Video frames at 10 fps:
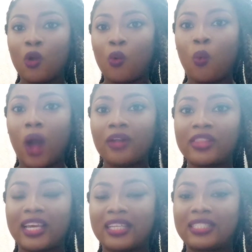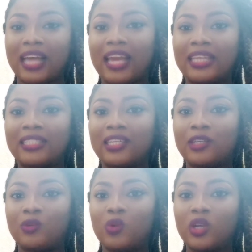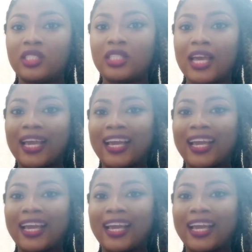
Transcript: while they are silent in words,